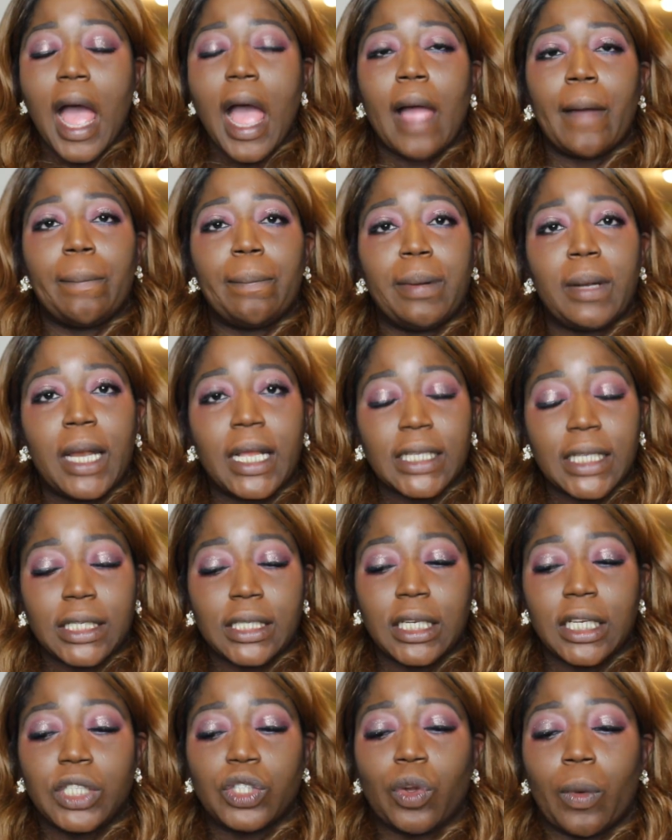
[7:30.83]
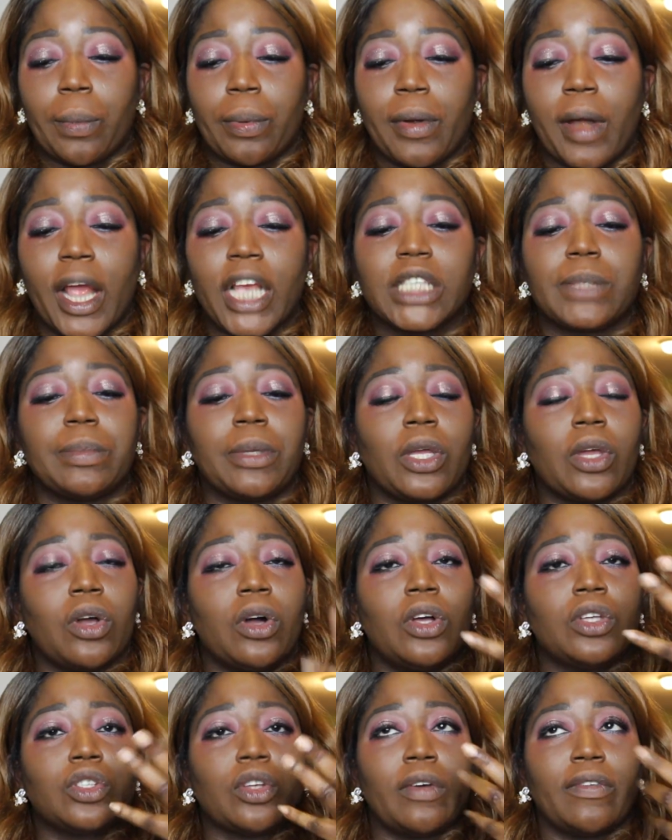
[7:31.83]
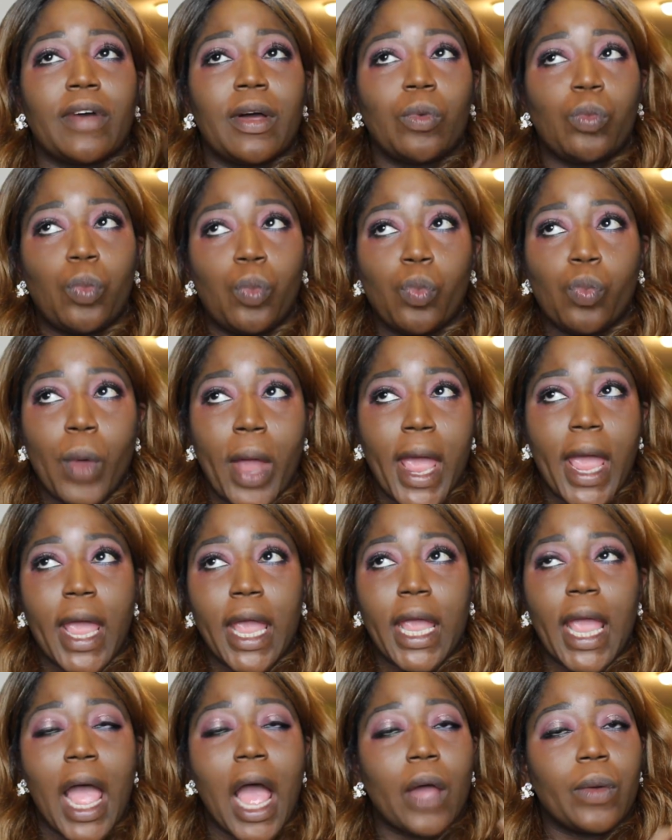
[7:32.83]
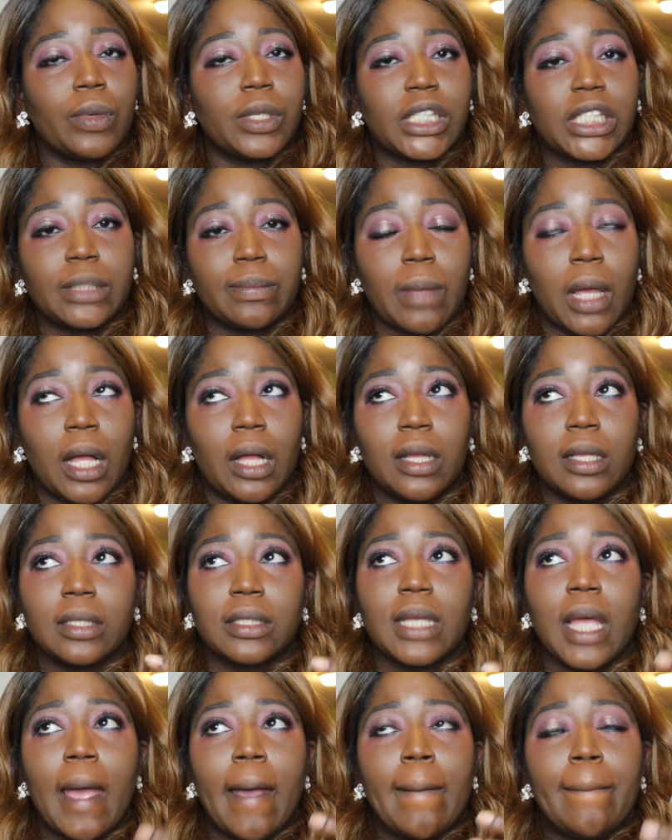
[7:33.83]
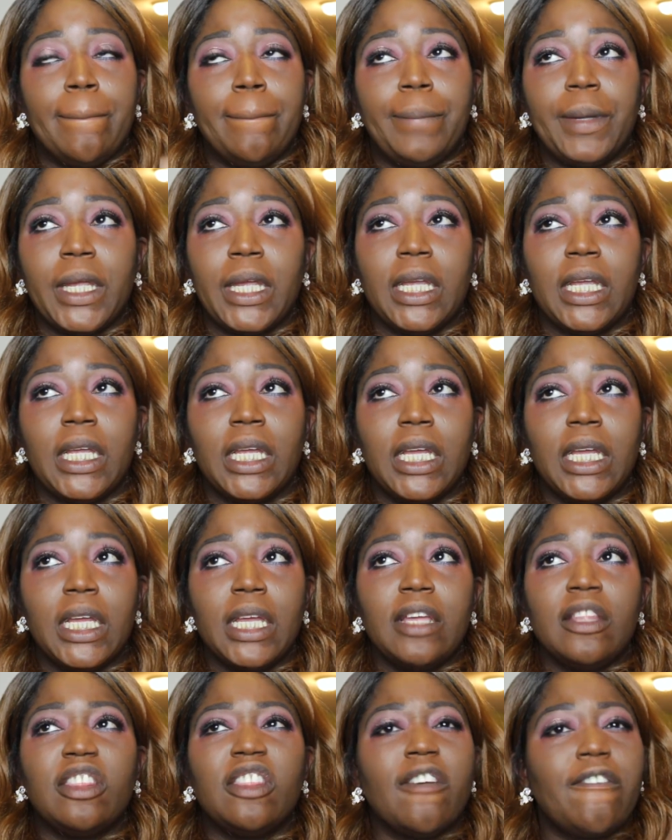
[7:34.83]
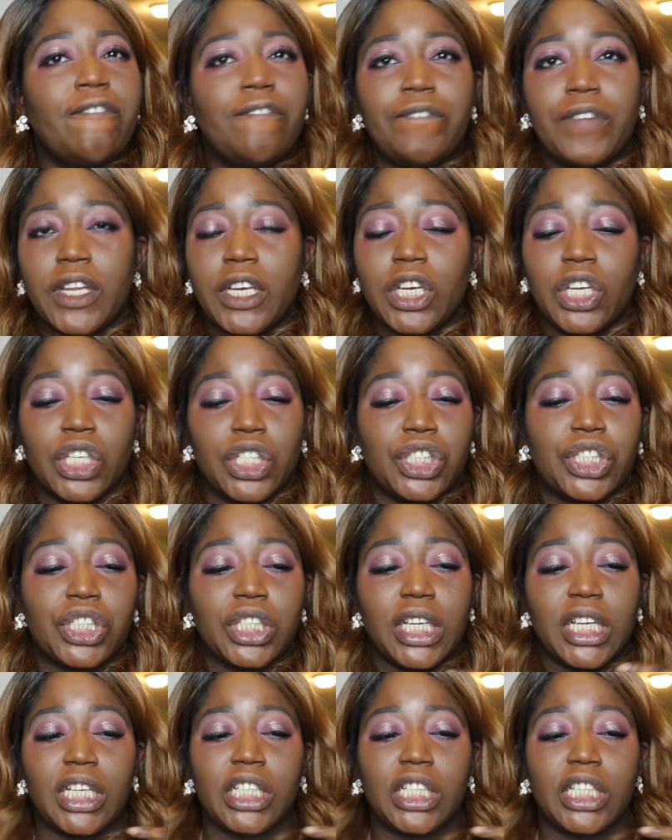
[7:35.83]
I'm pleasantly surprised because of A, how it smells, B, the finish.